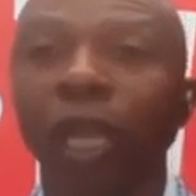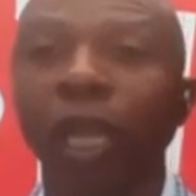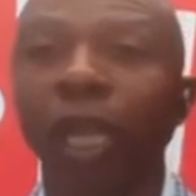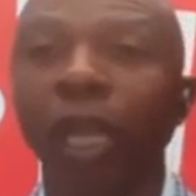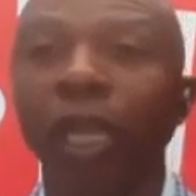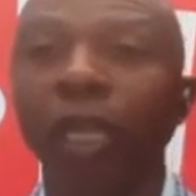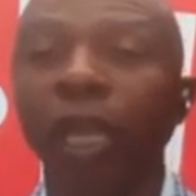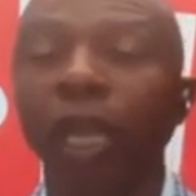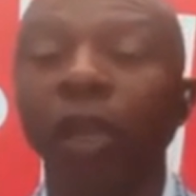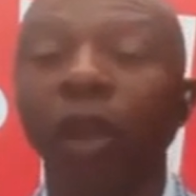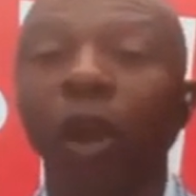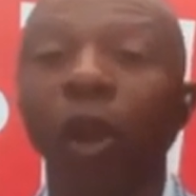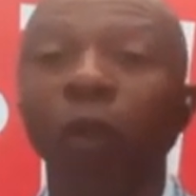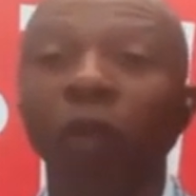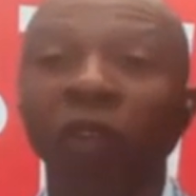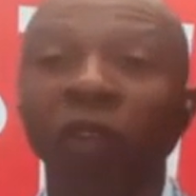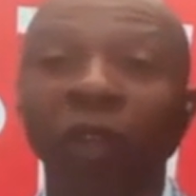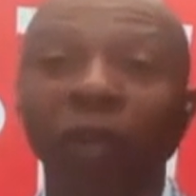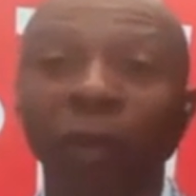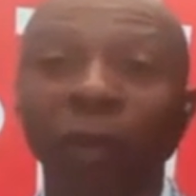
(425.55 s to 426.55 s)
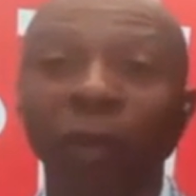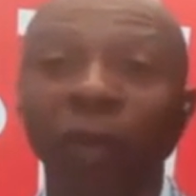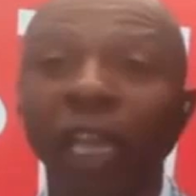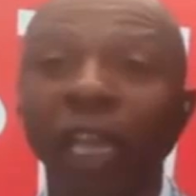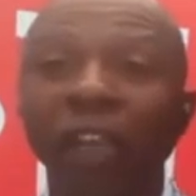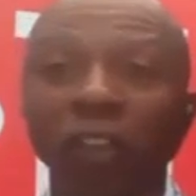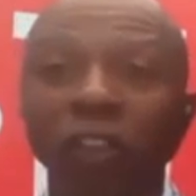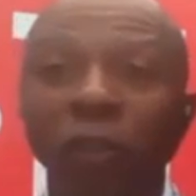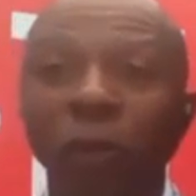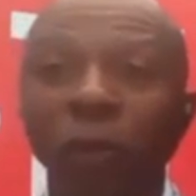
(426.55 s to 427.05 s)
and hopefully from the
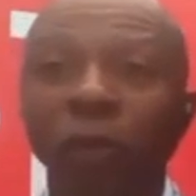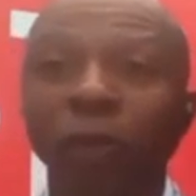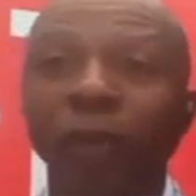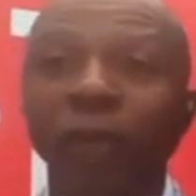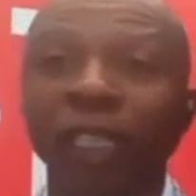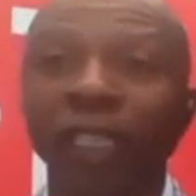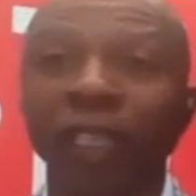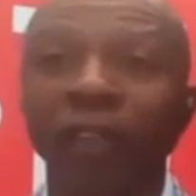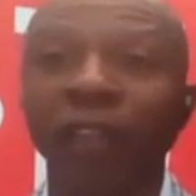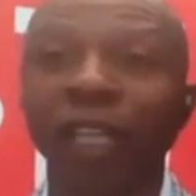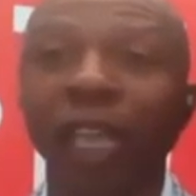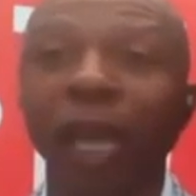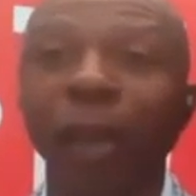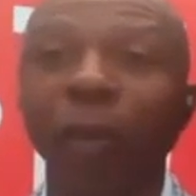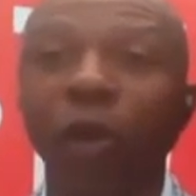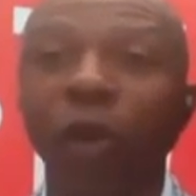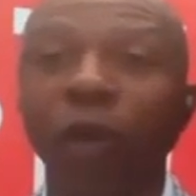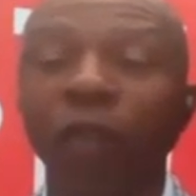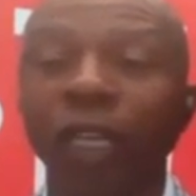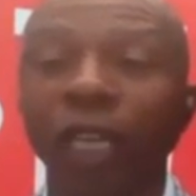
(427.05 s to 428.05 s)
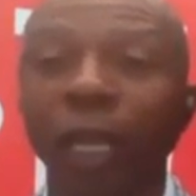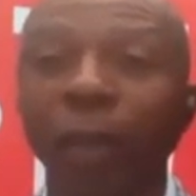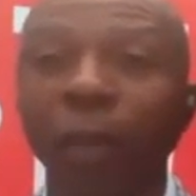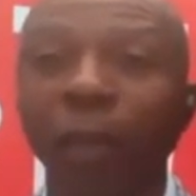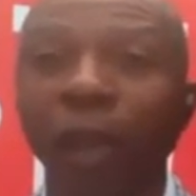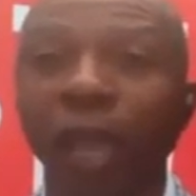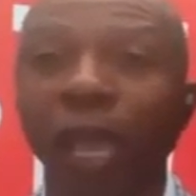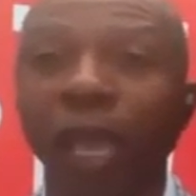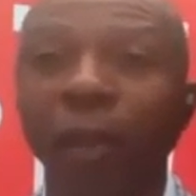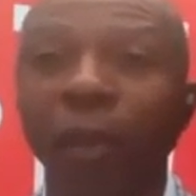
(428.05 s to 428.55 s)
Lakers' perspective, a lot more of an
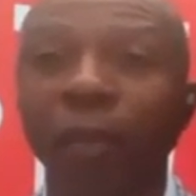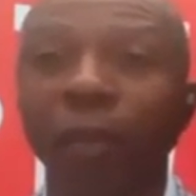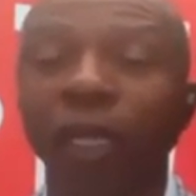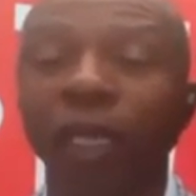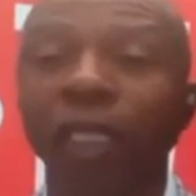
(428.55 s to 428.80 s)
impact.